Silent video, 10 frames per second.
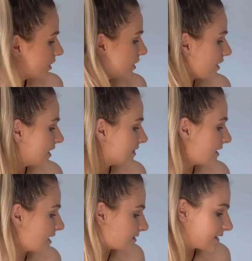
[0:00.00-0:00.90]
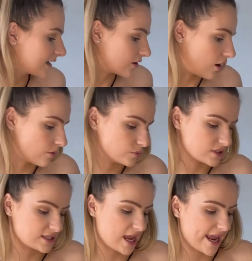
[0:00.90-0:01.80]
The next thing I got was
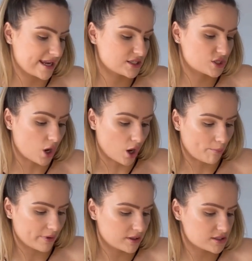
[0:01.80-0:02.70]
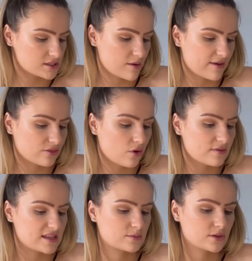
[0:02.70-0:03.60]
a top so I thought
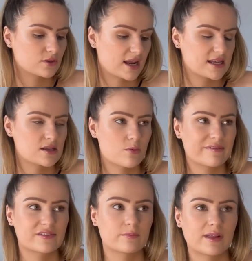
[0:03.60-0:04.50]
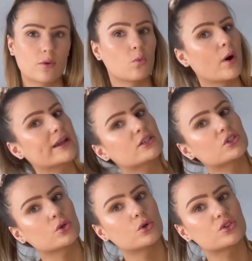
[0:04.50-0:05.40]
this would look nice with some like white
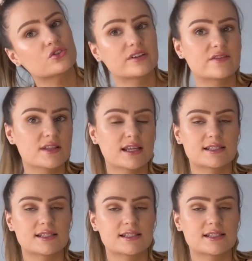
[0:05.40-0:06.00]
shorts or even like denim